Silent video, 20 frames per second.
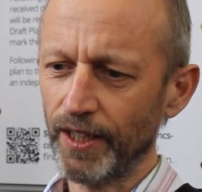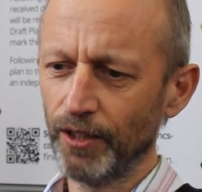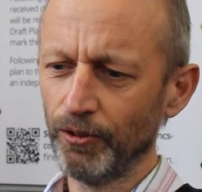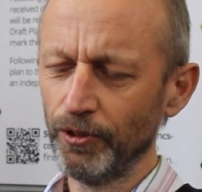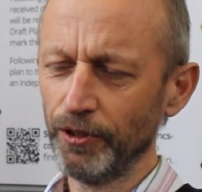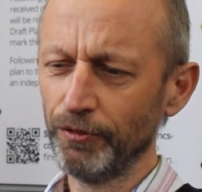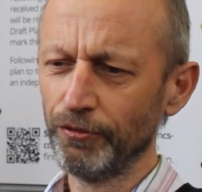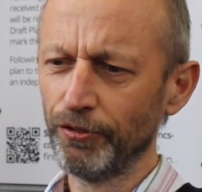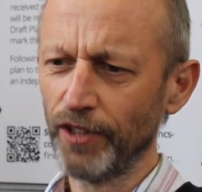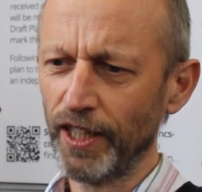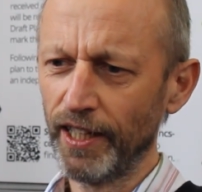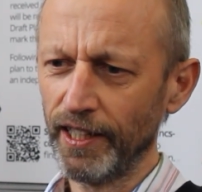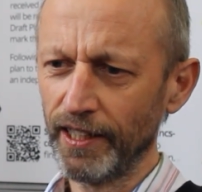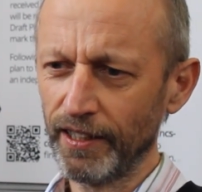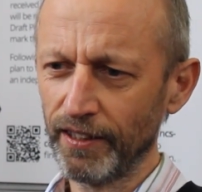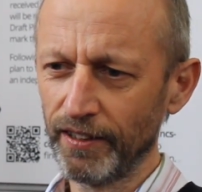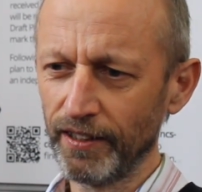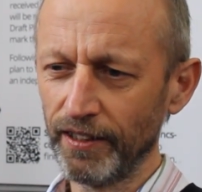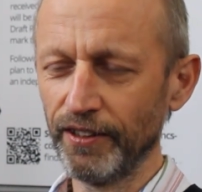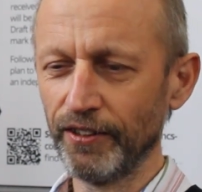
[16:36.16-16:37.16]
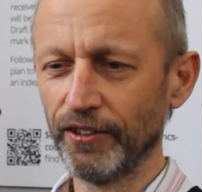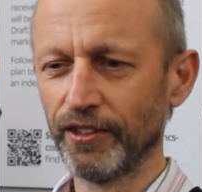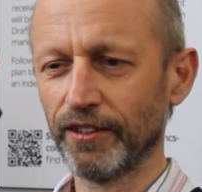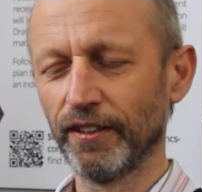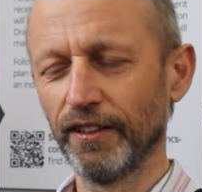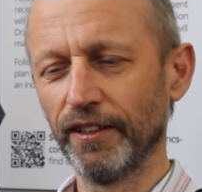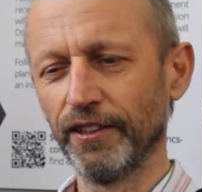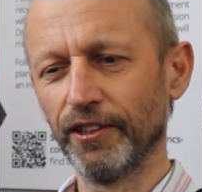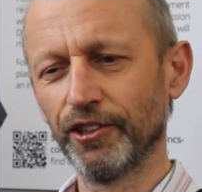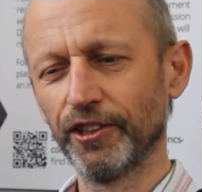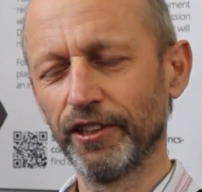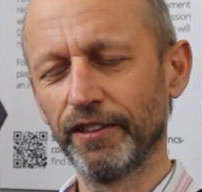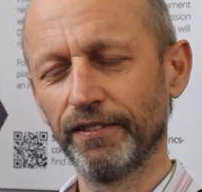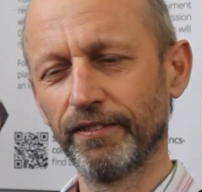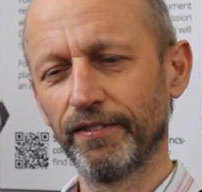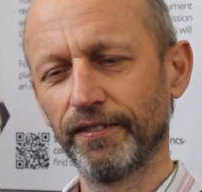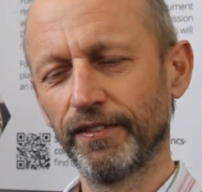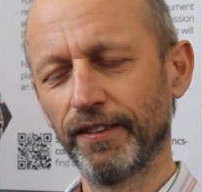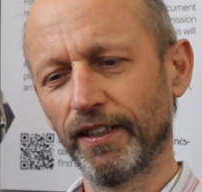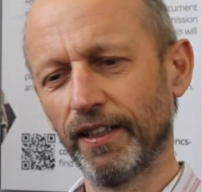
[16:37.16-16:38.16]
we flag and
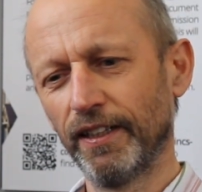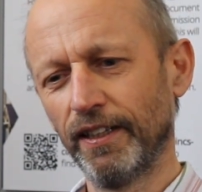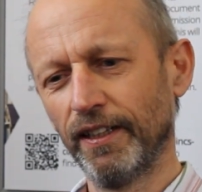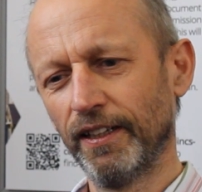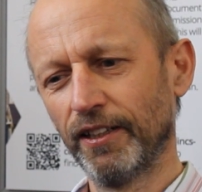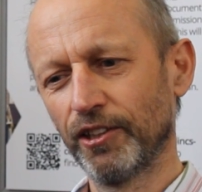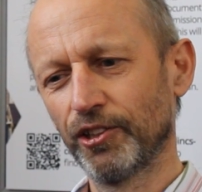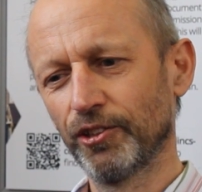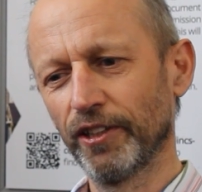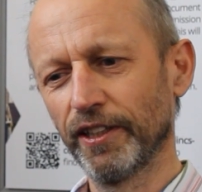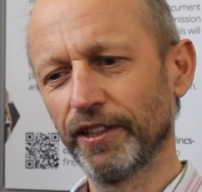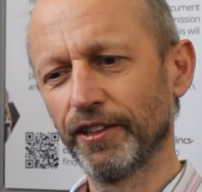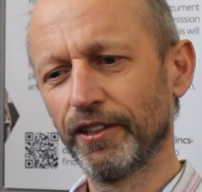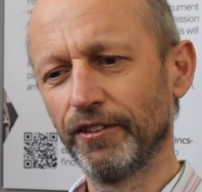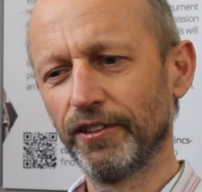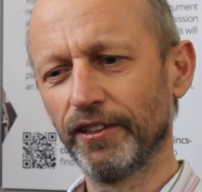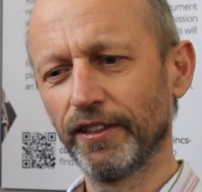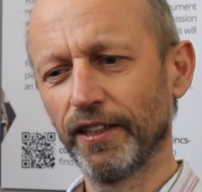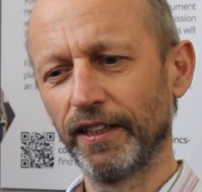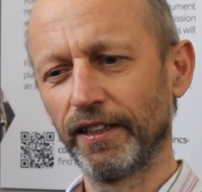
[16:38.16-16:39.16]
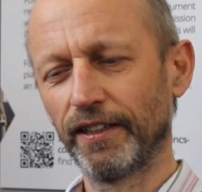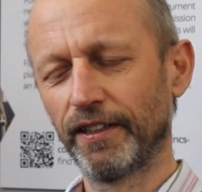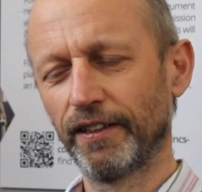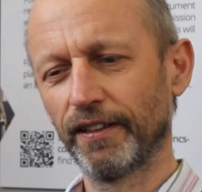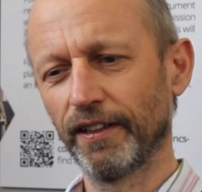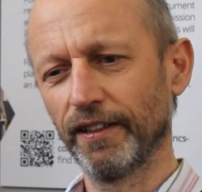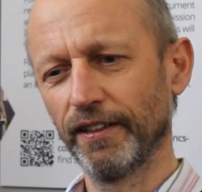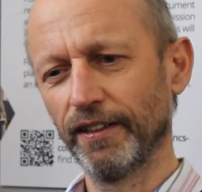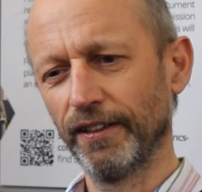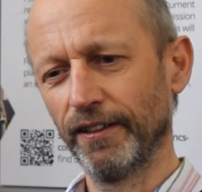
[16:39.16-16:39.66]
try to take